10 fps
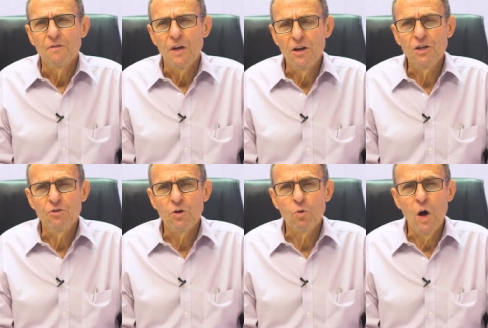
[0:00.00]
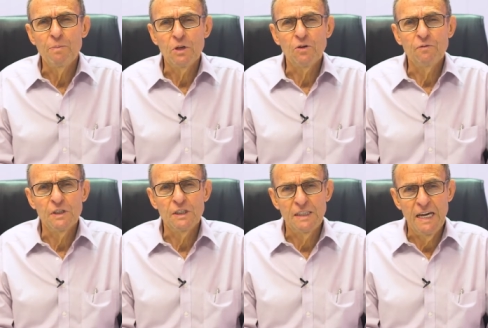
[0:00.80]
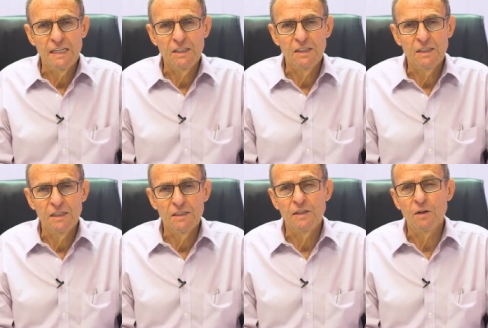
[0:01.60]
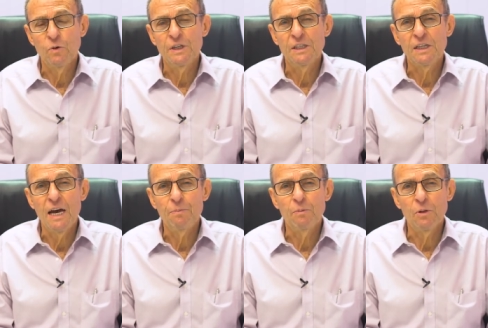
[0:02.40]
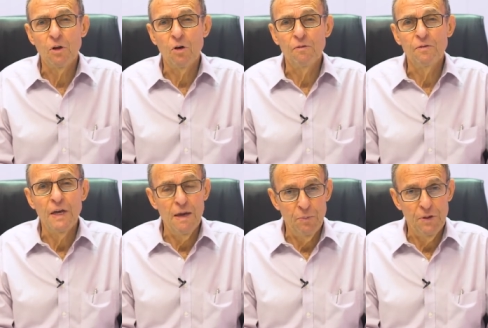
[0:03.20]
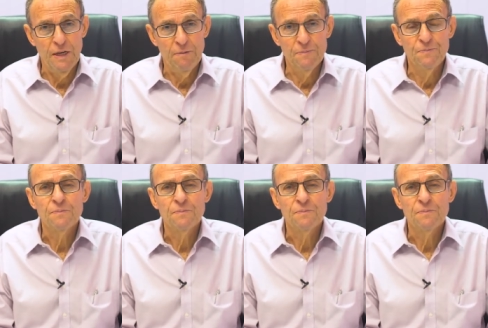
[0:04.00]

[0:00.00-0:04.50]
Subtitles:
The only requirement of this test is that one is capable of empathy.